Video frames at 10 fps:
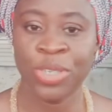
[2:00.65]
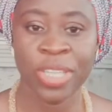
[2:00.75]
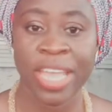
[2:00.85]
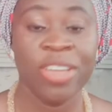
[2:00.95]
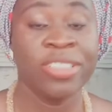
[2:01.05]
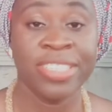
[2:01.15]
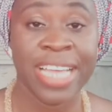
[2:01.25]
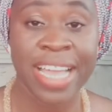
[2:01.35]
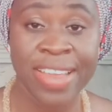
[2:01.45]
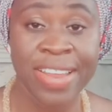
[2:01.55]
show that you're
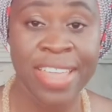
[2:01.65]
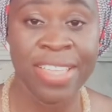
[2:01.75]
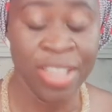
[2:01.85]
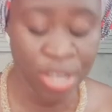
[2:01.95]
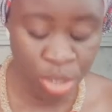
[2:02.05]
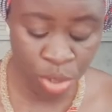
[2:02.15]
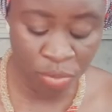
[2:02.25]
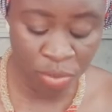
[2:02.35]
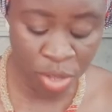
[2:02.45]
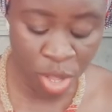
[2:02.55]
disagreeing.
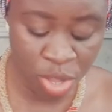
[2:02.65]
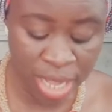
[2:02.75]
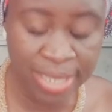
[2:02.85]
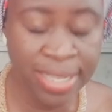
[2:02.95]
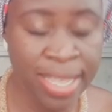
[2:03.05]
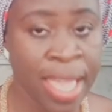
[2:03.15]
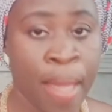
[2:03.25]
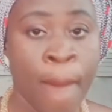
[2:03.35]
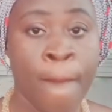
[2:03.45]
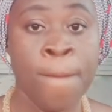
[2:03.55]
So for no, you can say
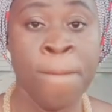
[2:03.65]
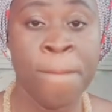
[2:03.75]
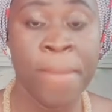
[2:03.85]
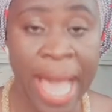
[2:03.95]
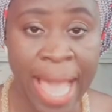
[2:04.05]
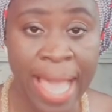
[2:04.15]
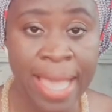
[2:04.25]
mba,